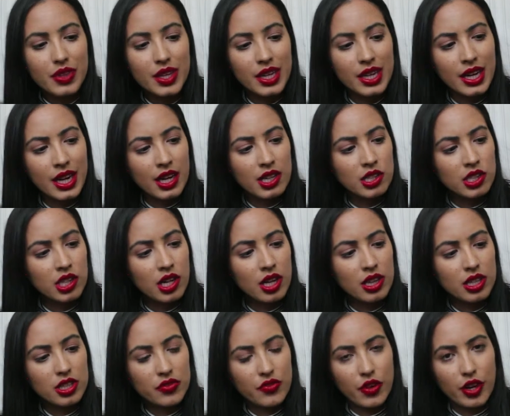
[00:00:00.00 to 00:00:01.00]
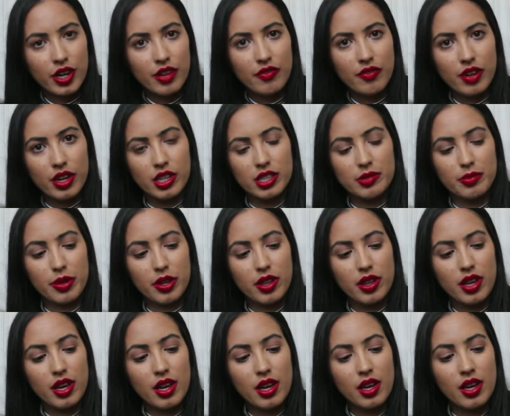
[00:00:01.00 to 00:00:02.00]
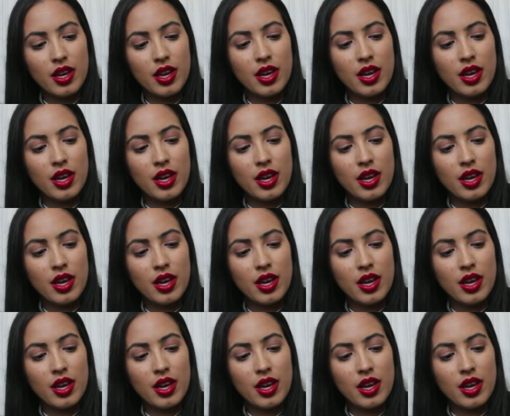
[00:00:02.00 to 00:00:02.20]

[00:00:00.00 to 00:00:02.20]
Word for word: And I actually got this for him for his birthday.